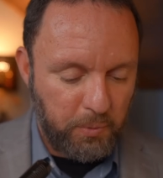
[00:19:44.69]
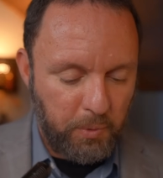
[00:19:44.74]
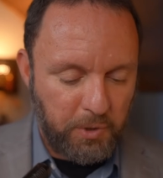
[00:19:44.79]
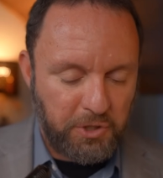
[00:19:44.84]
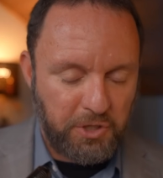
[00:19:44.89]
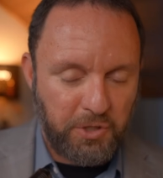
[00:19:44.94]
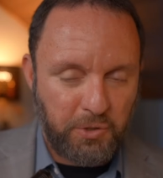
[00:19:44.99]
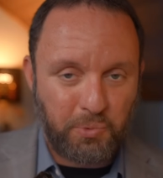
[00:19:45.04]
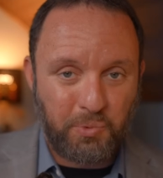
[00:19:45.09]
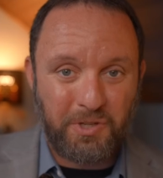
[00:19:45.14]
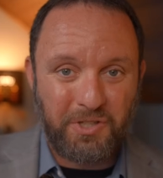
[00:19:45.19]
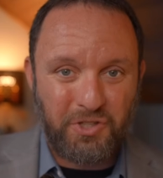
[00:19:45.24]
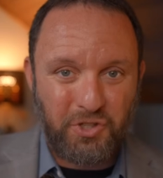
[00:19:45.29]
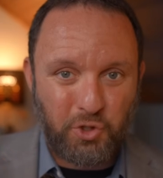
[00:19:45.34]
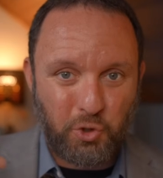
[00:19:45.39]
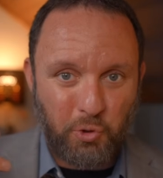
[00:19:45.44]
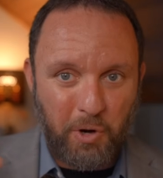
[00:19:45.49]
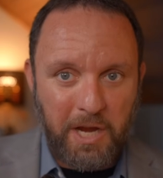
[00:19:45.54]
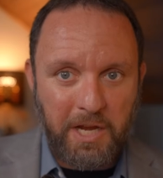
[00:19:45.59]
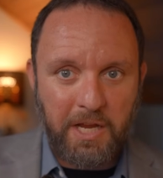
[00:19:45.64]
which is
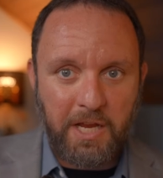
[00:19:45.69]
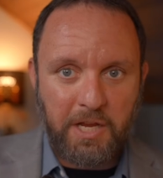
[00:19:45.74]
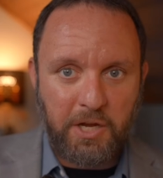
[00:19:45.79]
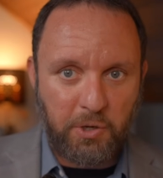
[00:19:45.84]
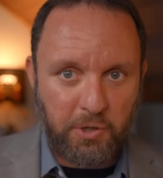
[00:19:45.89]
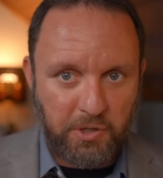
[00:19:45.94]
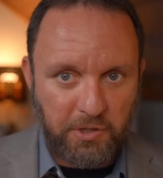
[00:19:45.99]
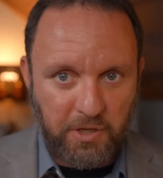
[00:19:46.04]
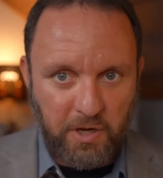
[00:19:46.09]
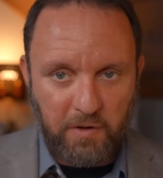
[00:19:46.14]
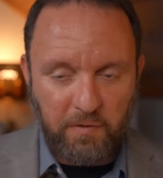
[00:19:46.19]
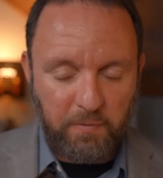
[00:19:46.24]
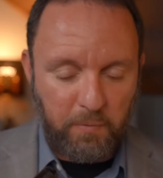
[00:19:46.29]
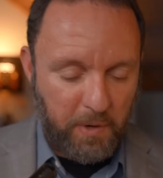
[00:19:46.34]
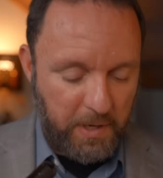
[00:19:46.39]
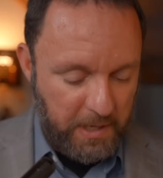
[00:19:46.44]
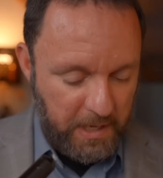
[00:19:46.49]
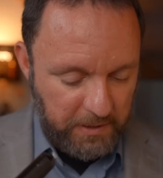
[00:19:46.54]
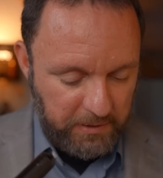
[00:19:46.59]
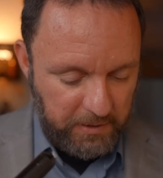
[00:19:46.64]
restraining yourself
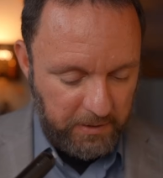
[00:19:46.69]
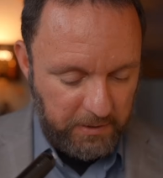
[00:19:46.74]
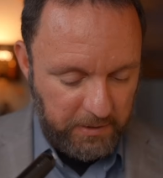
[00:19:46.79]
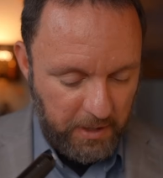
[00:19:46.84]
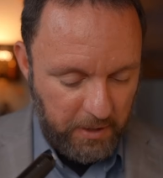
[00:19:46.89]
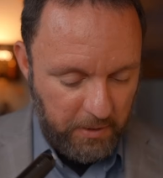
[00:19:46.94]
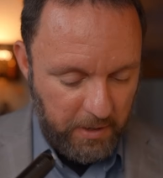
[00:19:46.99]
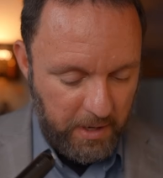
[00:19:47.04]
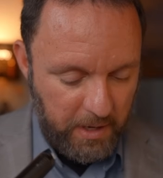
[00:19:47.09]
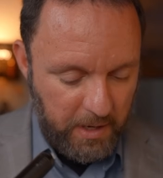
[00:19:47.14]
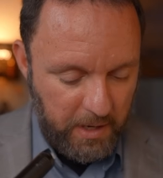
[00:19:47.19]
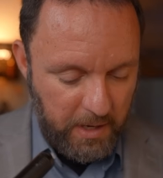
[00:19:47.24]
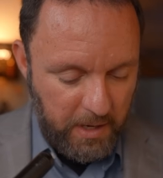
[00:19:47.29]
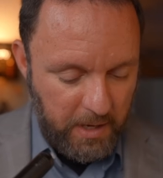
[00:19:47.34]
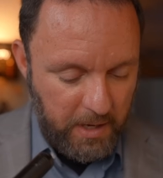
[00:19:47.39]
when necessary,